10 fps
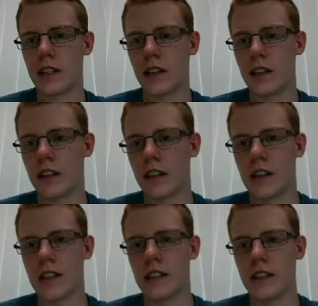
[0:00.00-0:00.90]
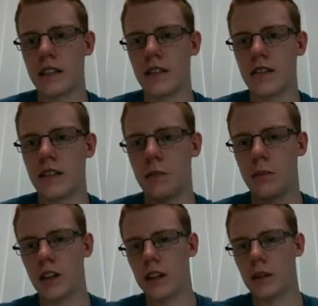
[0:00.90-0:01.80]
that that is, in
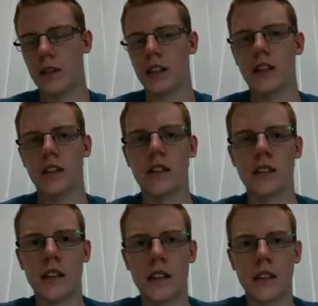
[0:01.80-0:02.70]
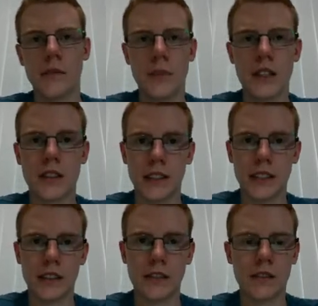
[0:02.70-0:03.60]
my opinion, a
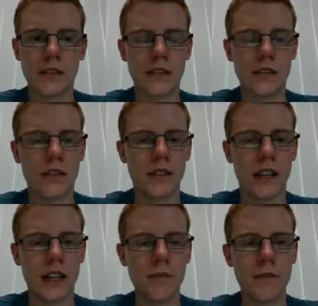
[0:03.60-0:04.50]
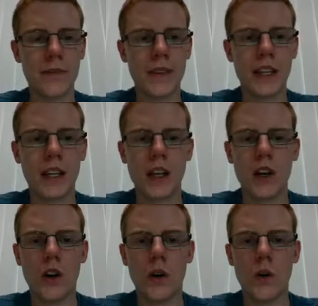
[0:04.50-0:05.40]
misleading name.
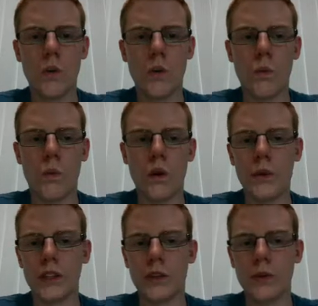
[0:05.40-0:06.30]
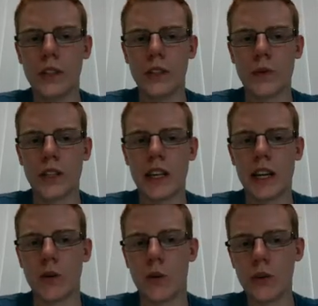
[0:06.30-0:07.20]
What we do is we
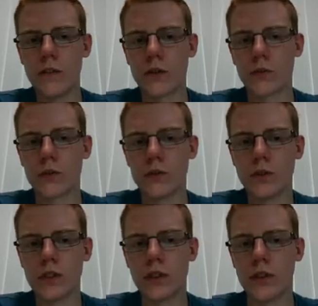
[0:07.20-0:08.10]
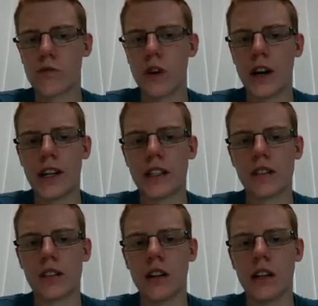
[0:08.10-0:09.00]
get all of the rules whose right-hand
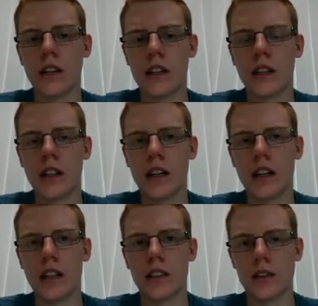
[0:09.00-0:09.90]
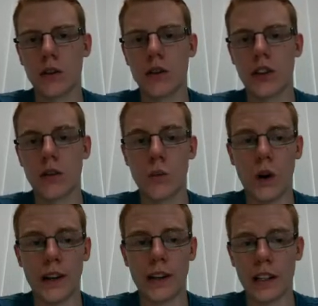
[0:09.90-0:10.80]
side is longer than
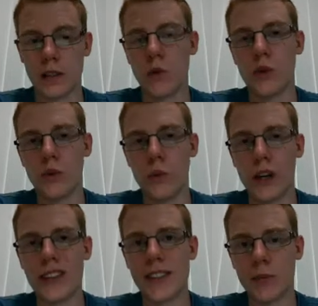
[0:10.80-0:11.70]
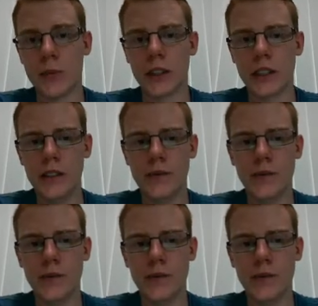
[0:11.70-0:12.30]
1, has more than one symbol in it,